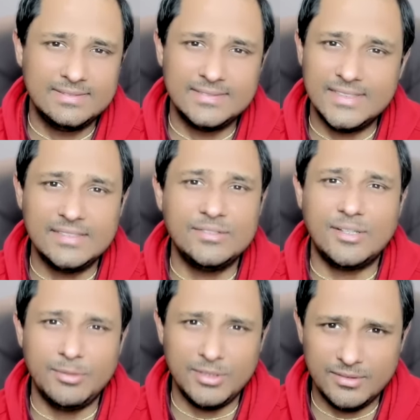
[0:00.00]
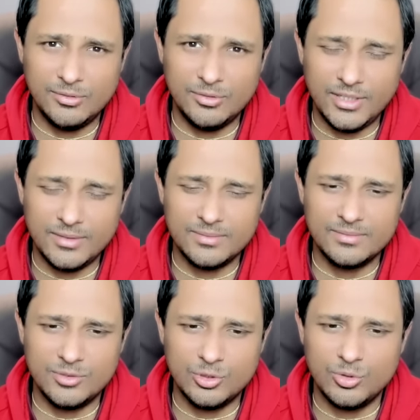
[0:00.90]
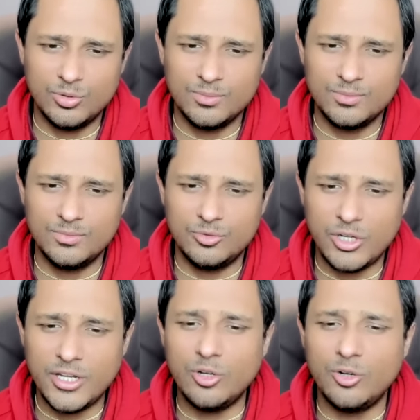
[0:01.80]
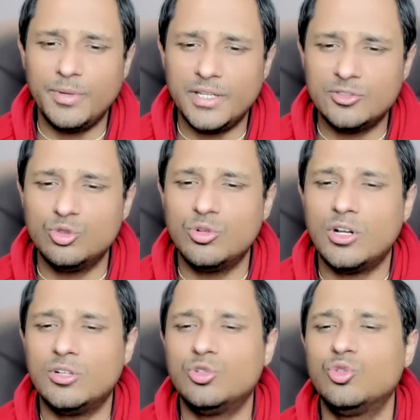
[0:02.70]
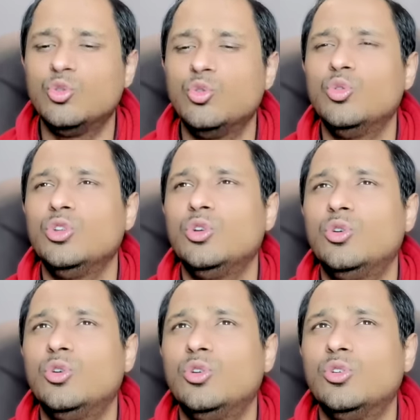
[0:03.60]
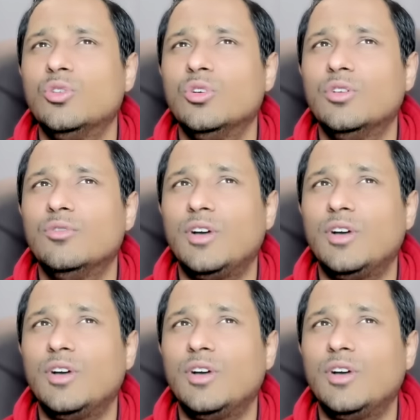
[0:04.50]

it's trouble okay so try your best to control your uh,